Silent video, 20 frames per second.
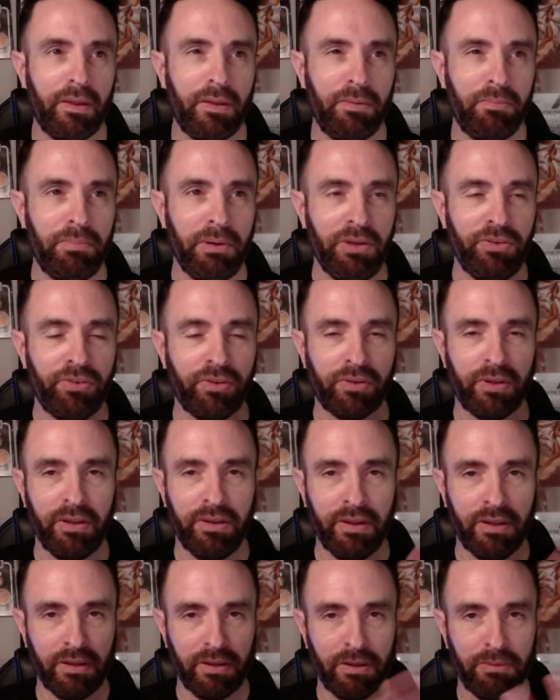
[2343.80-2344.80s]
basically
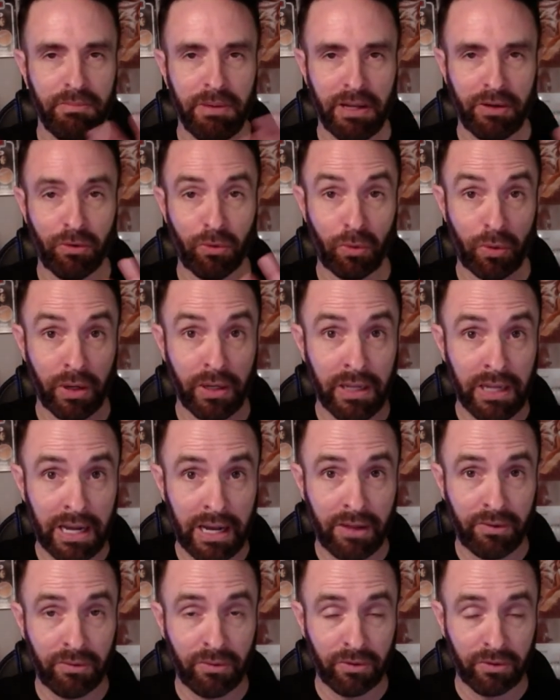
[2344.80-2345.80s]
the Mandalorian
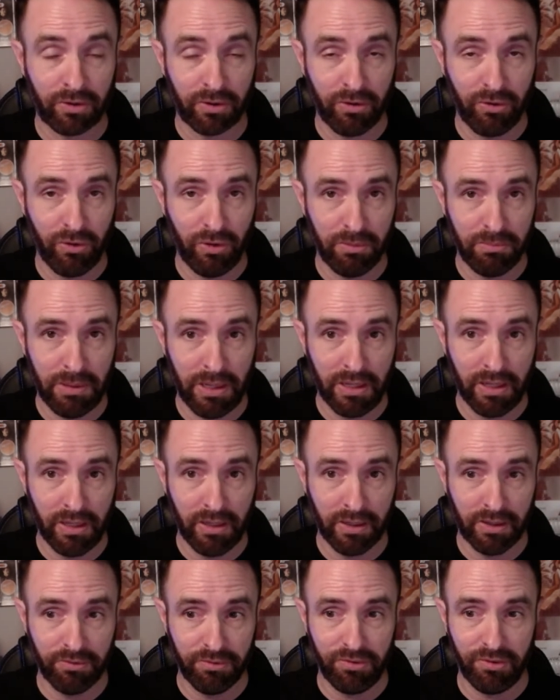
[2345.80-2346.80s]
gallery there and do the making
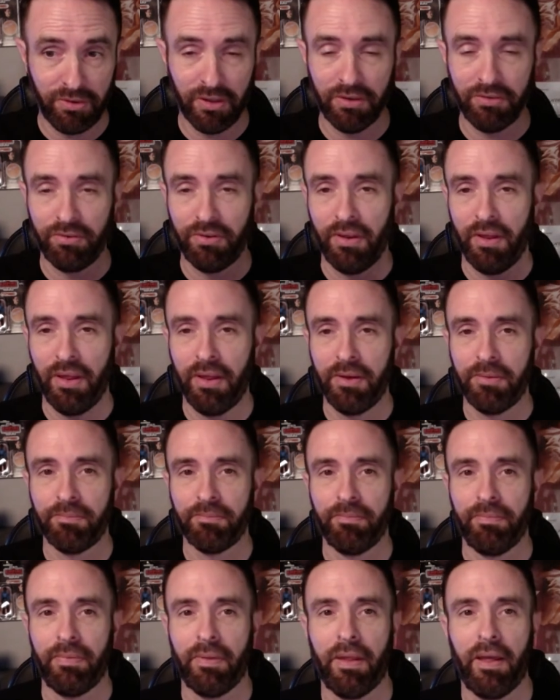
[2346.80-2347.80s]
of stuff.
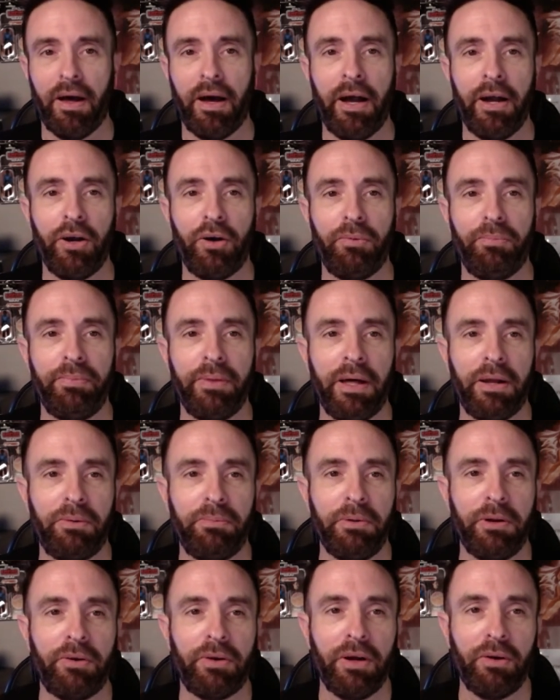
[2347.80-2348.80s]
I hope that'll
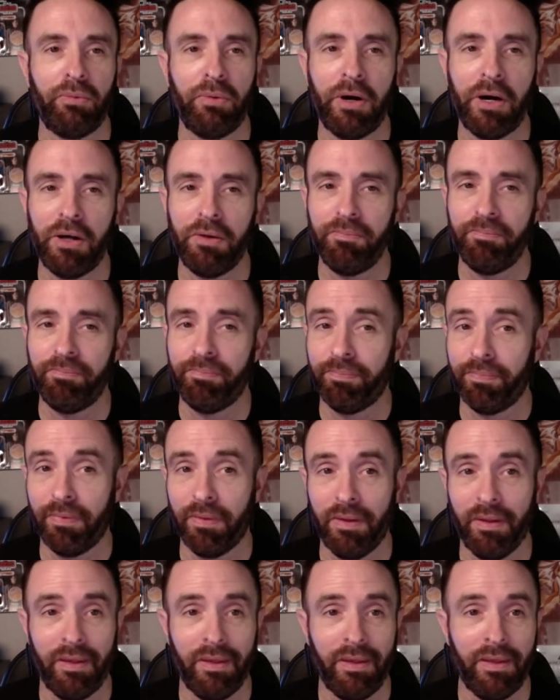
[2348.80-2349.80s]
be great. Well,
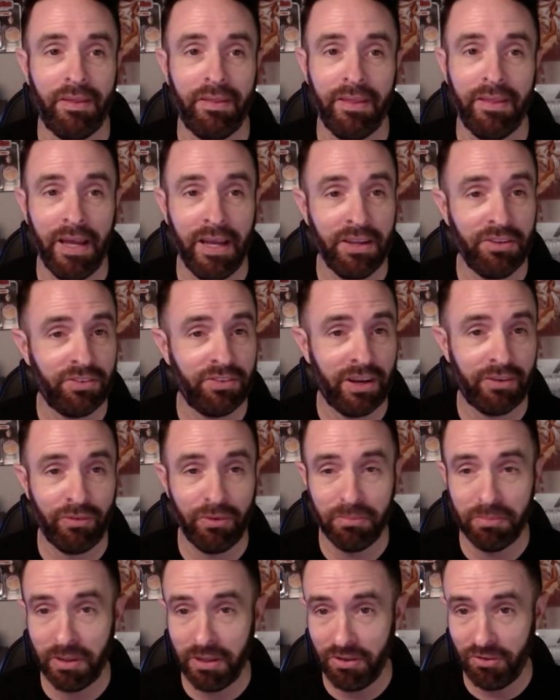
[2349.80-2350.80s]
thanks
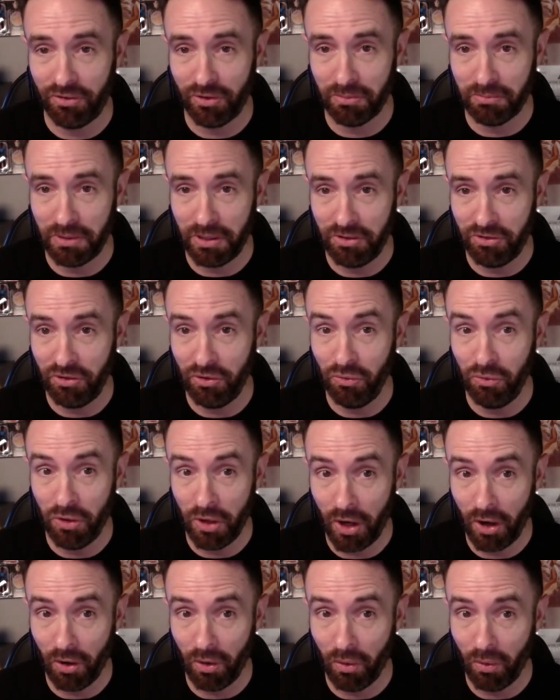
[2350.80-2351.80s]
everybody so much. You
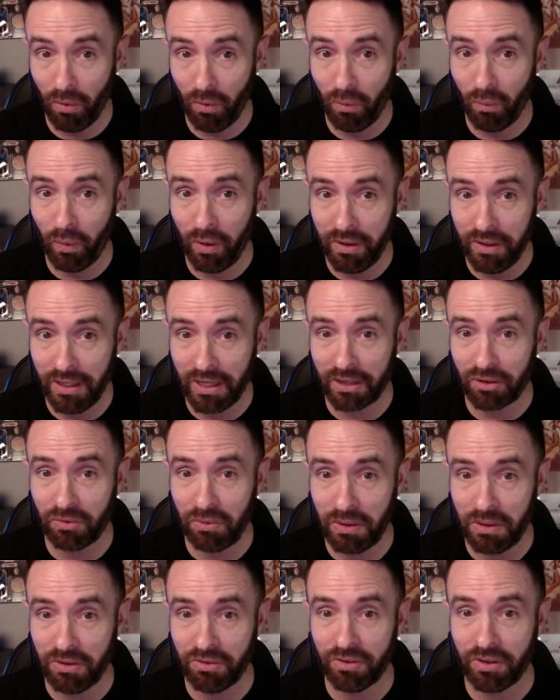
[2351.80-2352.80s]
know what next
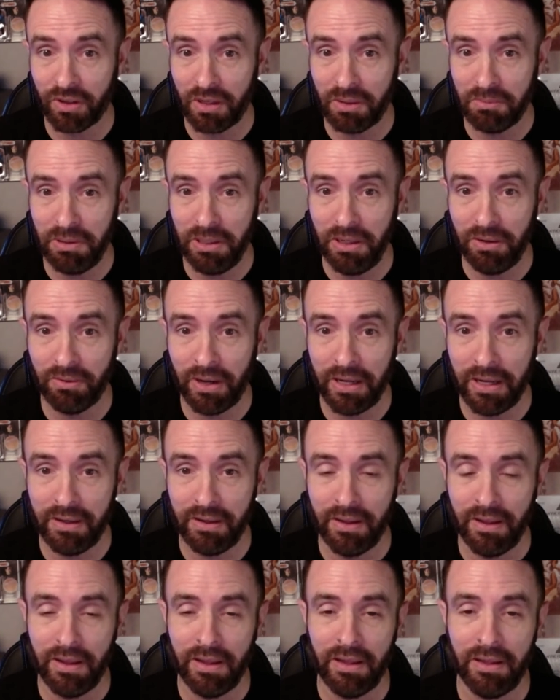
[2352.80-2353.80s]
week is going to be, right?
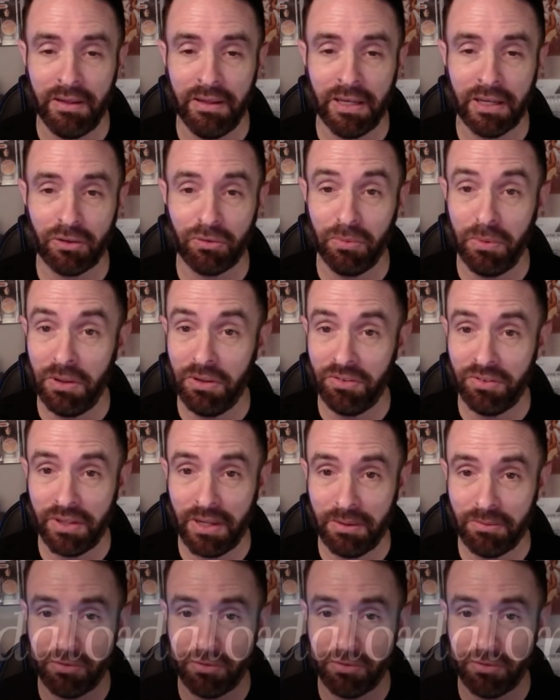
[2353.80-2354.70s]
Next week's top